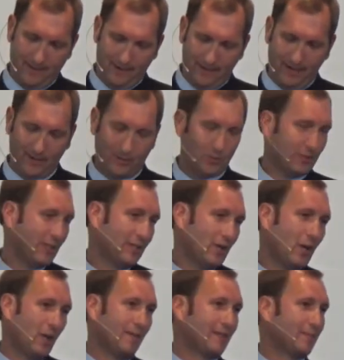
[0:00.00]
And of course,
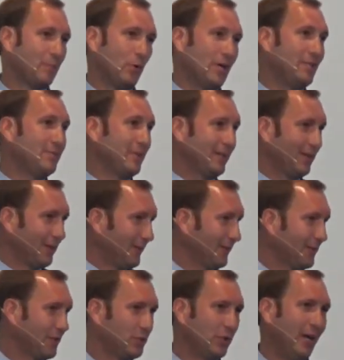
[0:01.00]
all of us boys, we'd
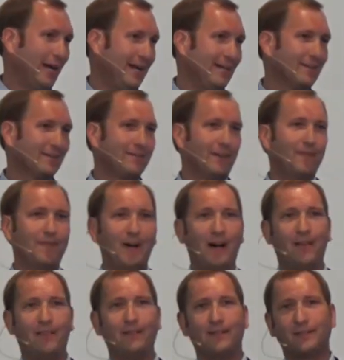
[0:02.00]
learned the trade of our
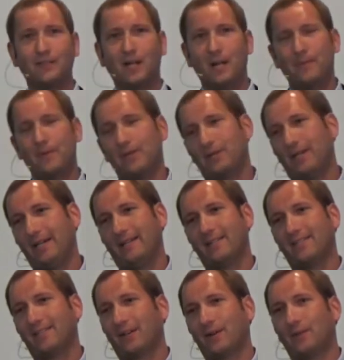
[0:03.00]
father in carpentry,
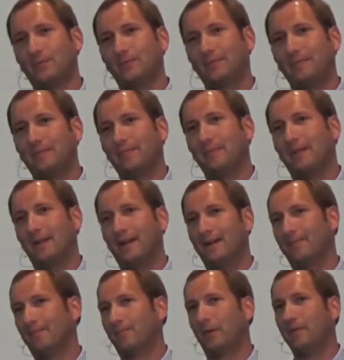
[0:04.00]
and so
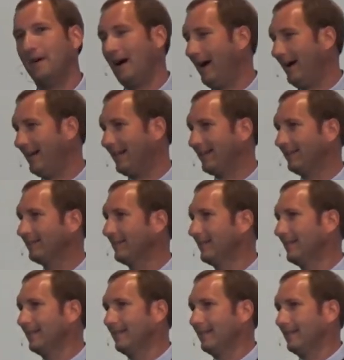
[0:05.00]
providing
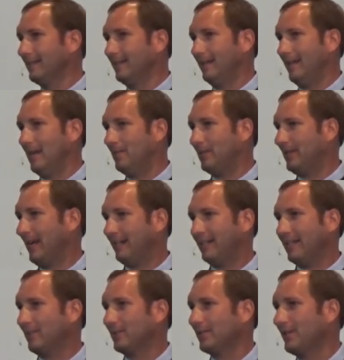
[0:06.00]
and
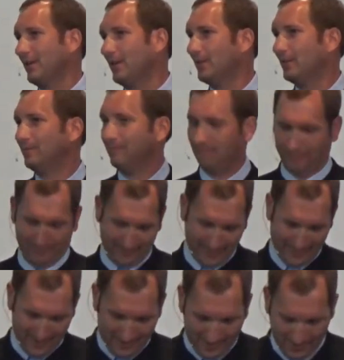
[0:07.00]
protecting was no
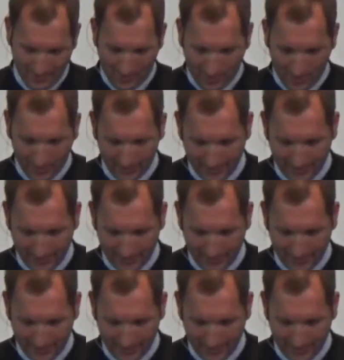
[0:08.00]
hard